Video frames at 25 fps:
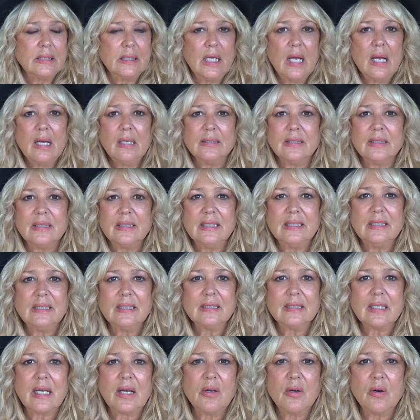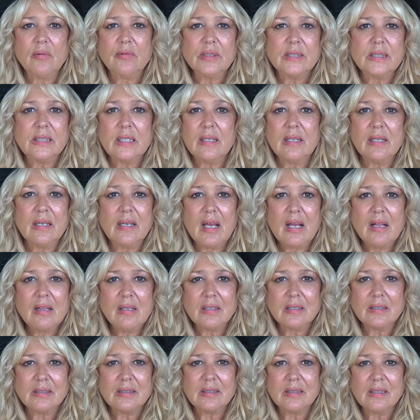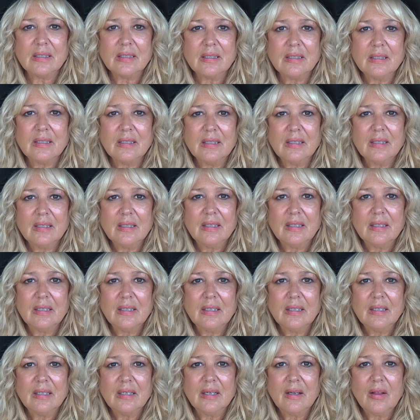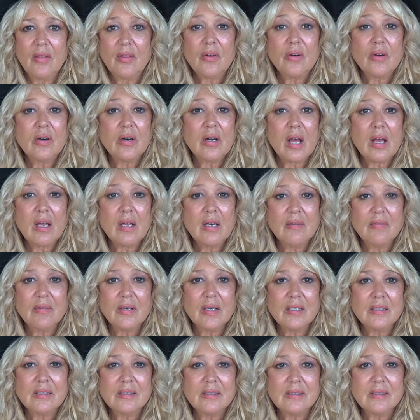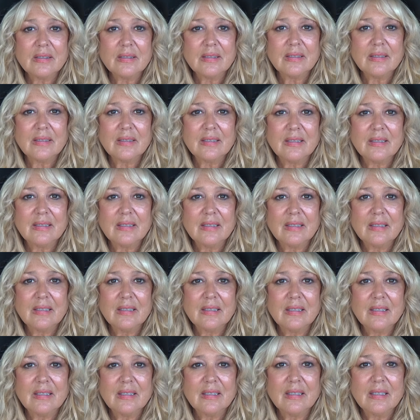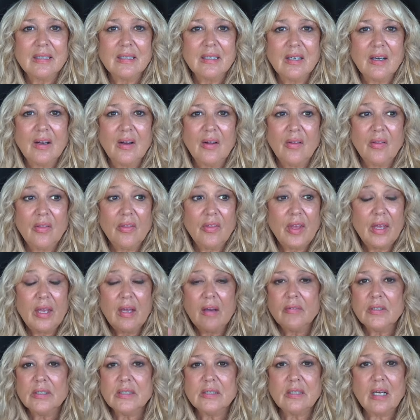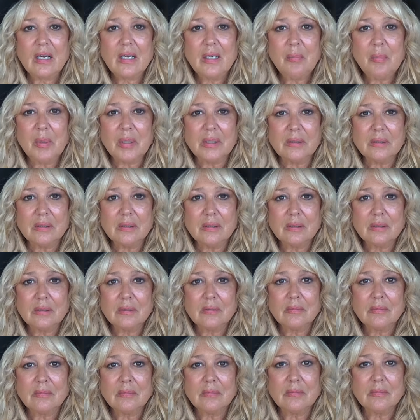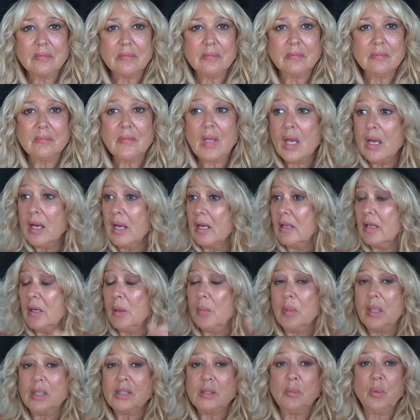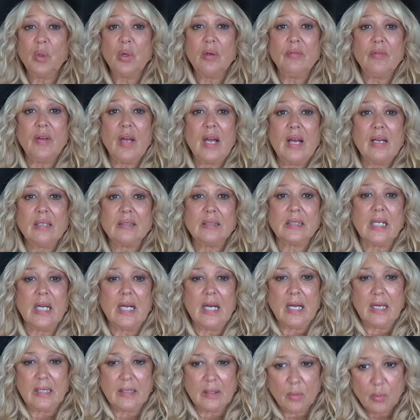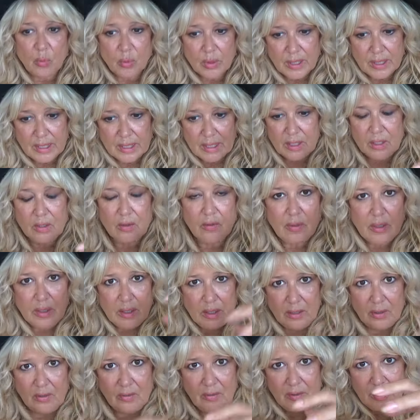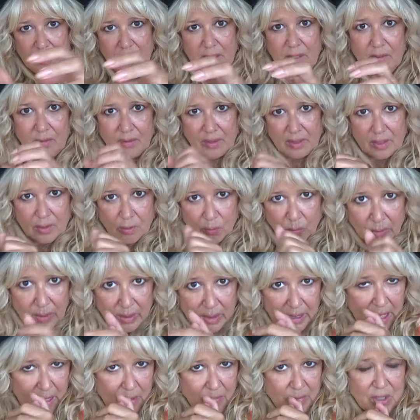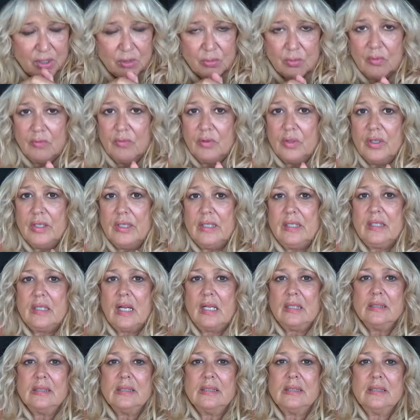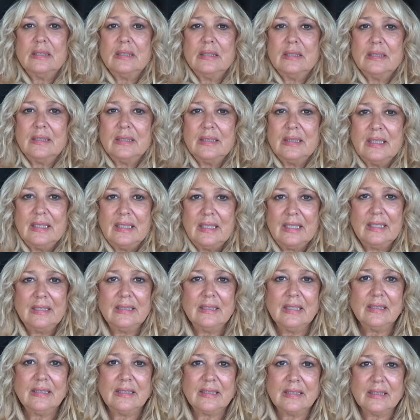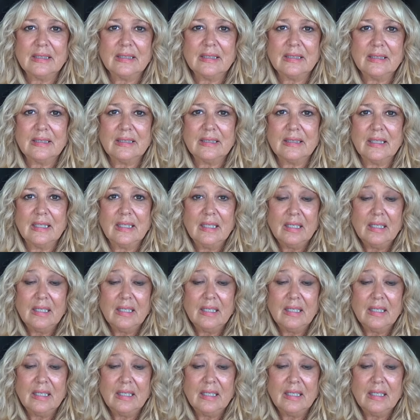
Yes. He says, I oversee the galaxy. There are nine of us. They have assignments and they're much more vast. And then we're here and here and here and here. We came into a very dense existence.